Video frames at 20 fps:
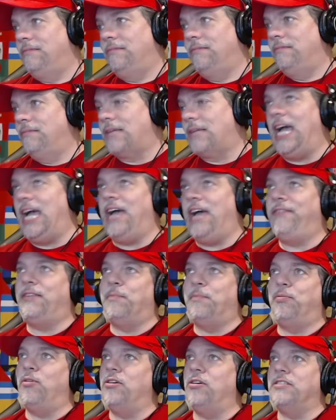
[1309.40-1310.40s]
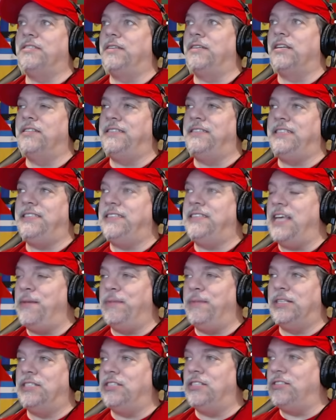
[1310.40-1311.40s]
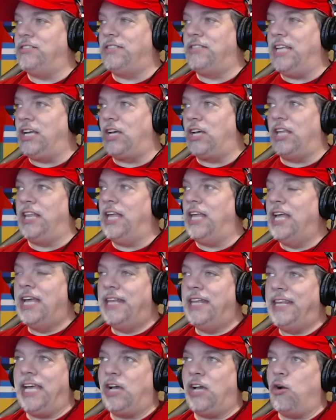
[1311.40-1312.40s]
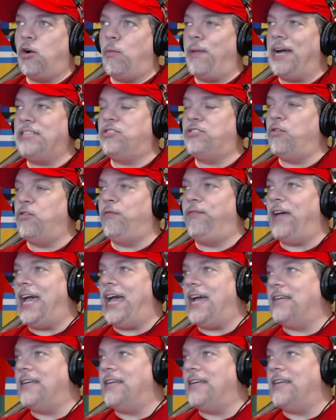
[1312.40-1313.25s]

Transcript: I have to pause because these images, they go by so fast.